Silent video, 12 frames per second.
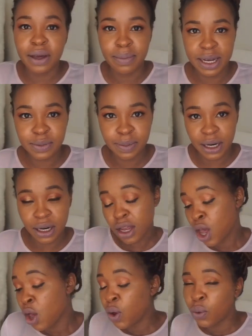much better.
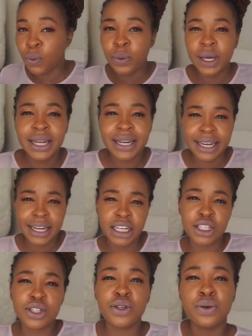We're gonna get
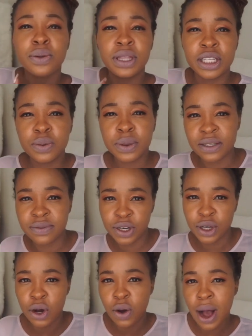into this week's
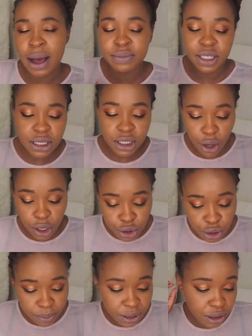video. I'm just going
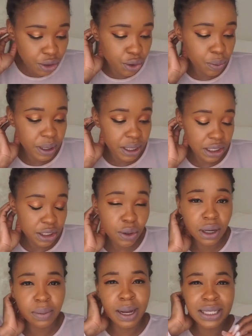to be
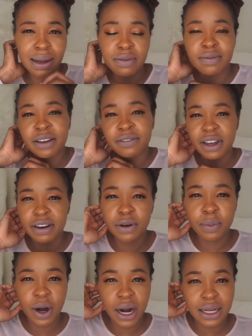talking about some of my
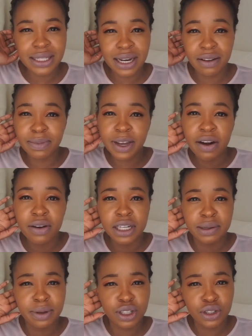favorite products that I've
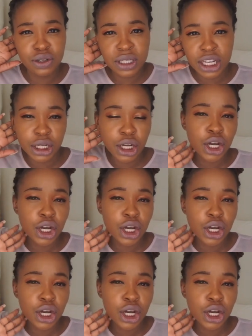currently been using